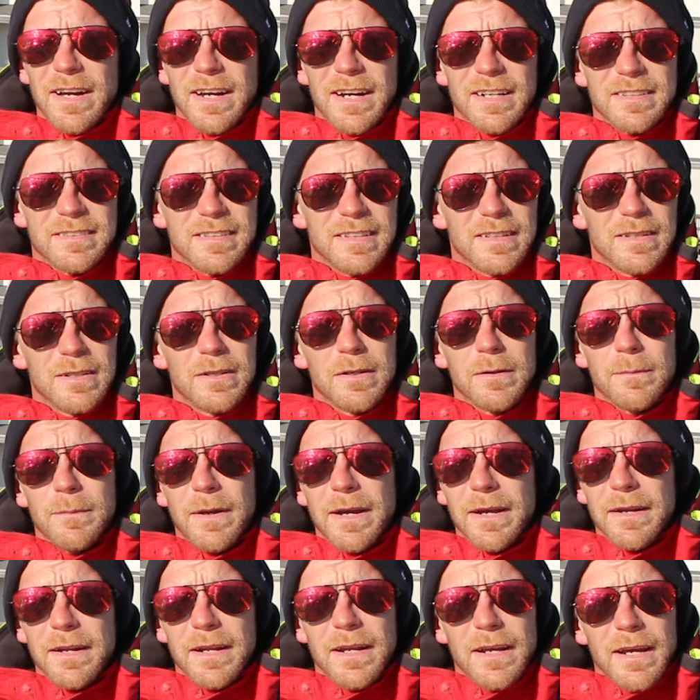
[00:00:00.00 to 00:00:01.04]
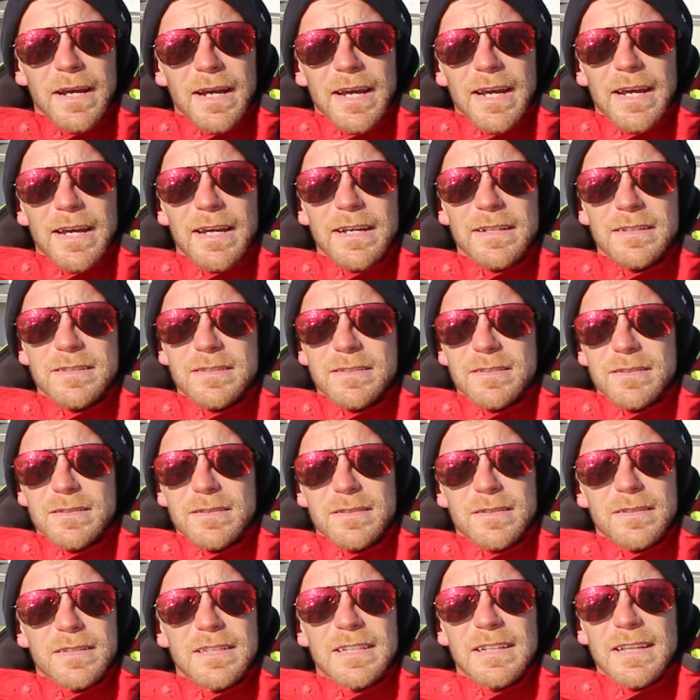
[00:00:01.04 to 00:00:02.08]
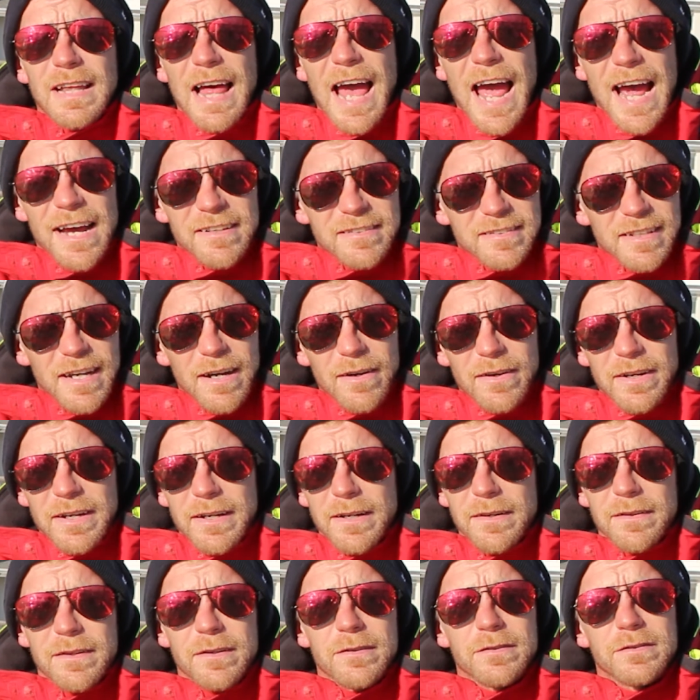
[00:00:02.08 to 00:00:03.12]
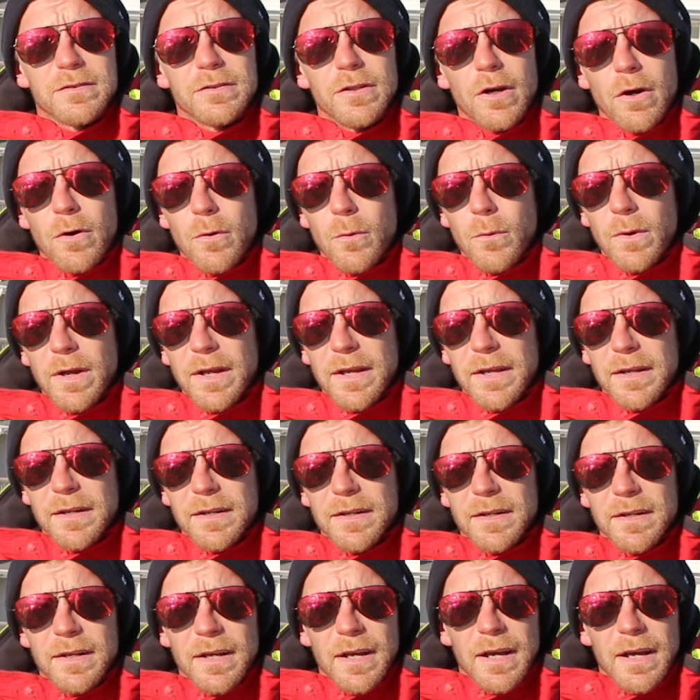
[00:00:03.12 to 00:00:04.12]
And I said, look, man, it's glass out here. There's no wind.